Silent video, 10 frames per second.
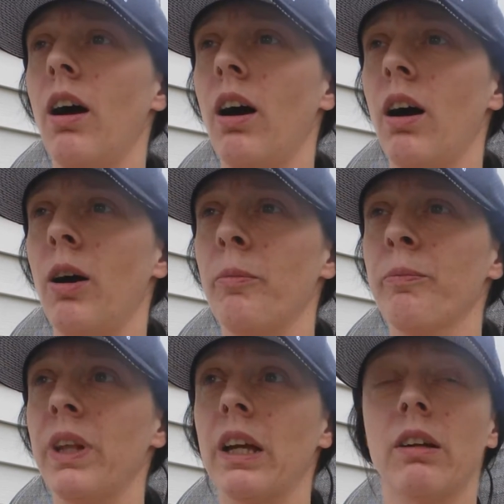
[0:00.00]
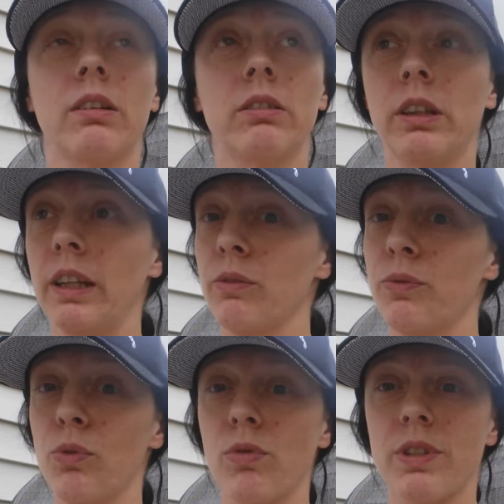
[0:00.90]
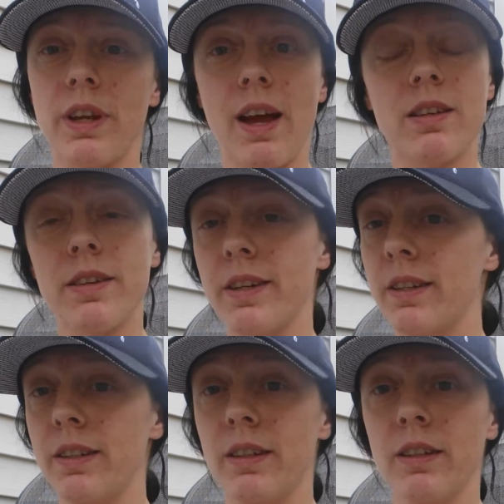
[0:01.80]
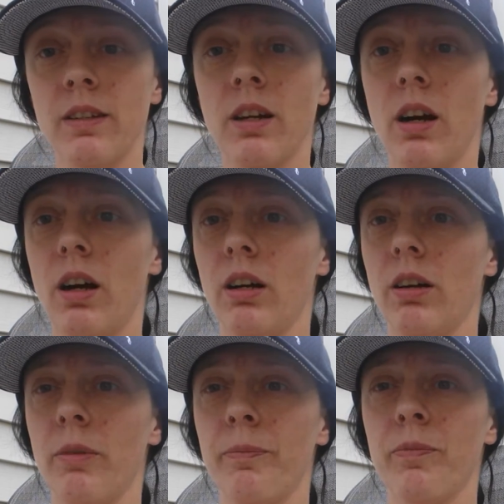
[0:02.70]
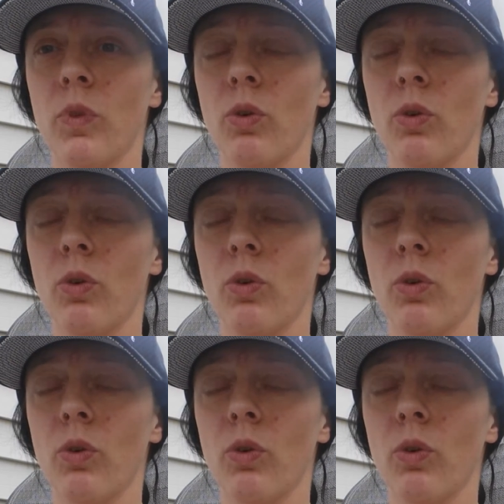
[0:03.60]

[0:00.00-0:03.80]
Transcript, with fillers: Um, like clean foods that I started eating um,